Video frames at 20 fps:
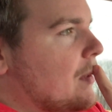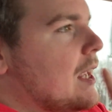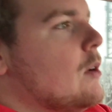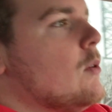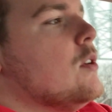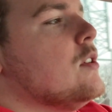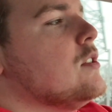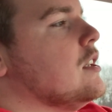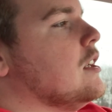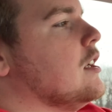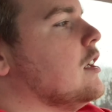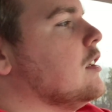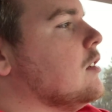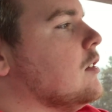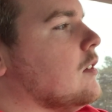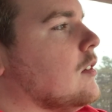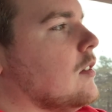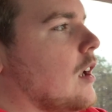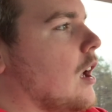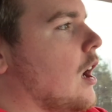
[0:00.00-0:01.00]
It was
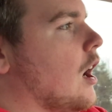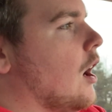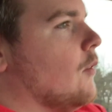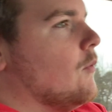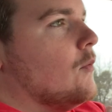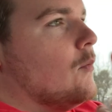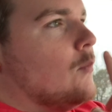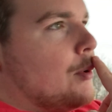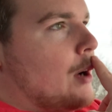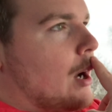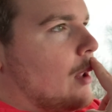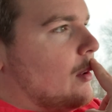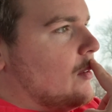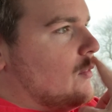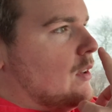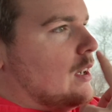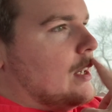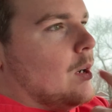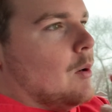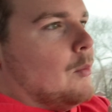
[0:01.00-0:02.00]
in probably a
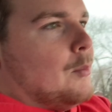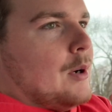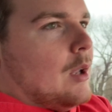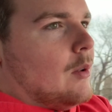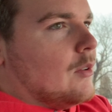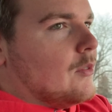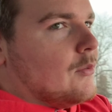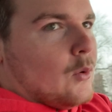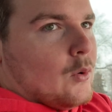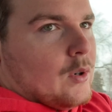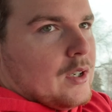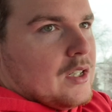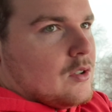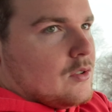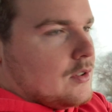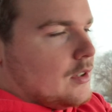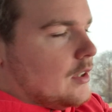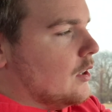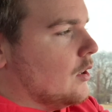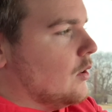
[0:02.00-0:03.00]
video 4
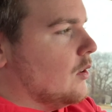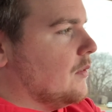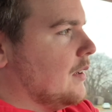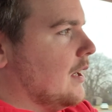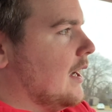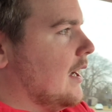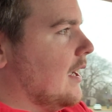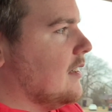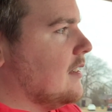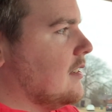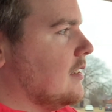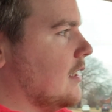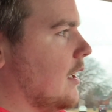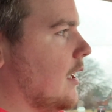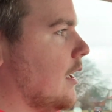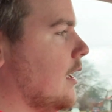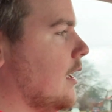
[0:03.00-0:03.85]
years ago, if I had to say.